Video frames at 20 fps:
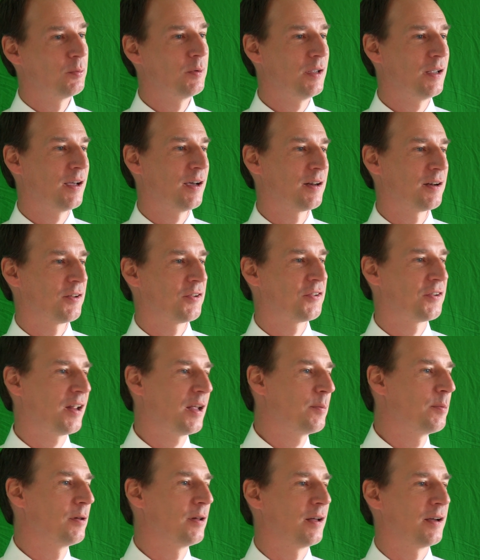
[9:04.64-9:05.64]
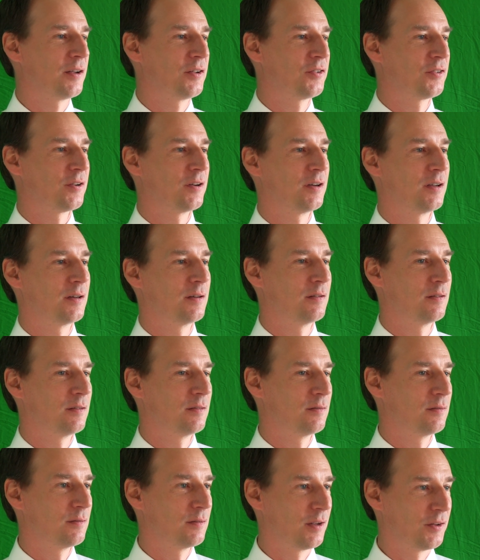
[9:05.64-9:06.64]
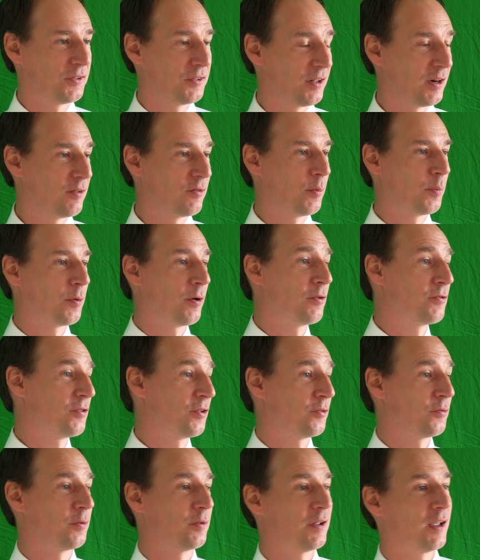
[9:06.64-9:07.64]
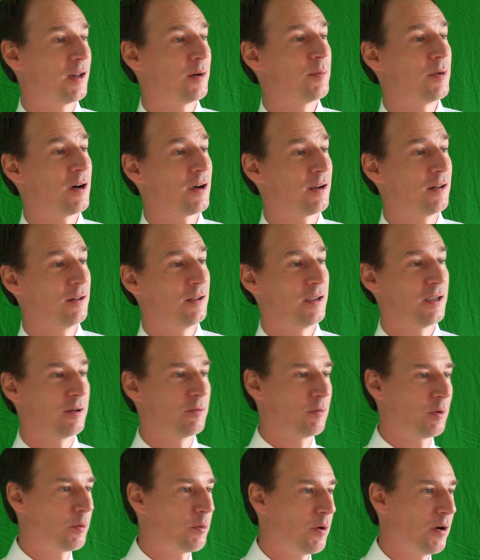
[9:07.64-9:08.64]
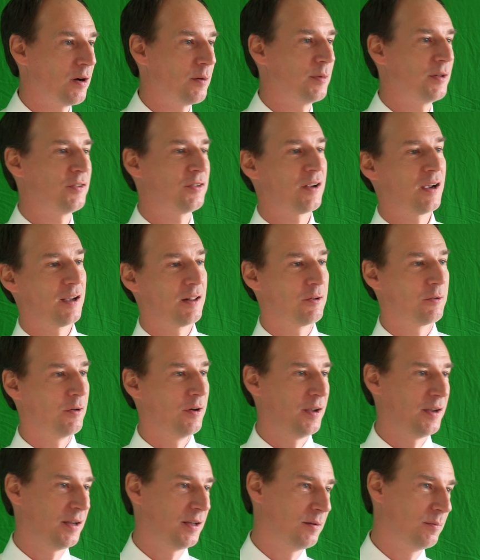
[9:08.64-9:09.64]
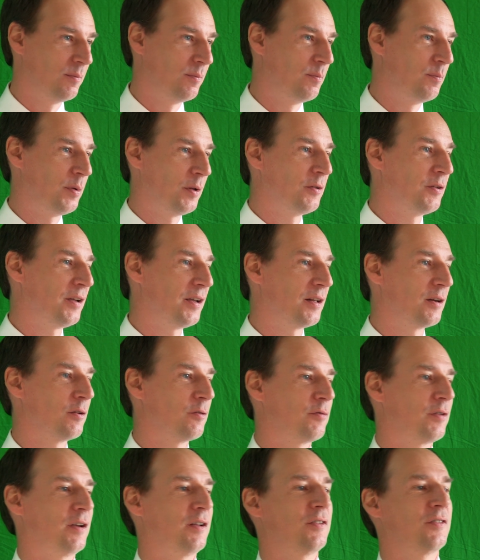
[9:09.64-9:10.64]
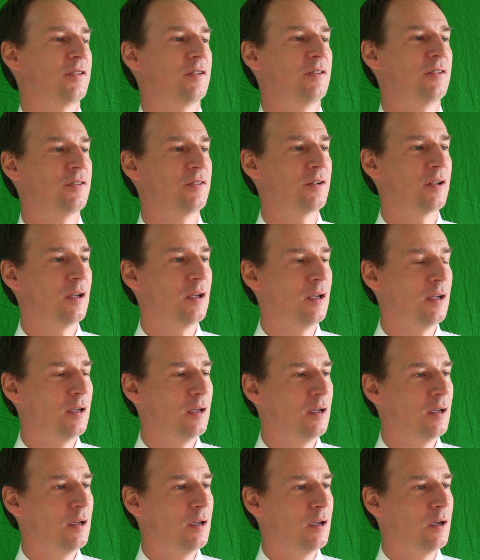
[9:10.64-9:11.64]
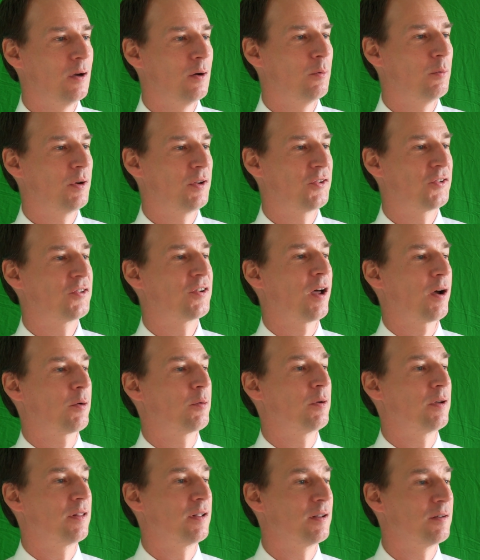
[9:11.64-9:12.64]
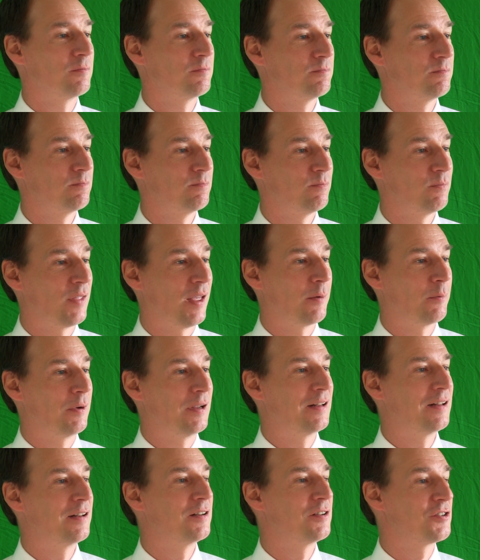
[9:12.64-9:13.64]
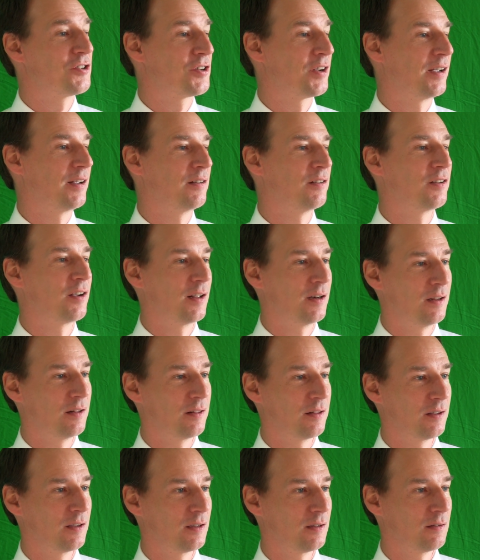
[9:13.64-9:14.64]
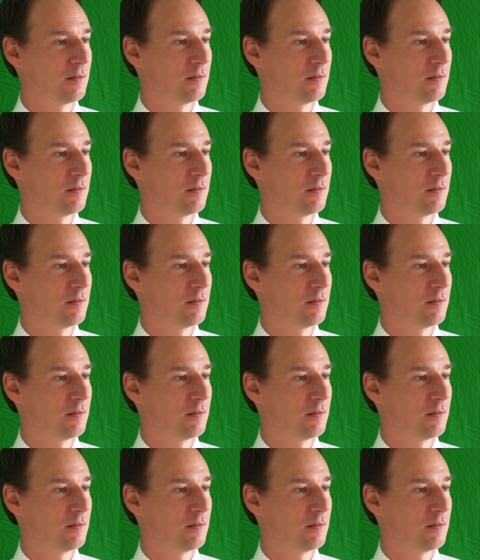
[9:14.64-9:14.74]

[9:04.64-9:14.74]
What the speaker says: we kind of stabilized on a set of approaches for data modeling and requirements gathering and building interfaces, we stuck with it, and we didn't change anything.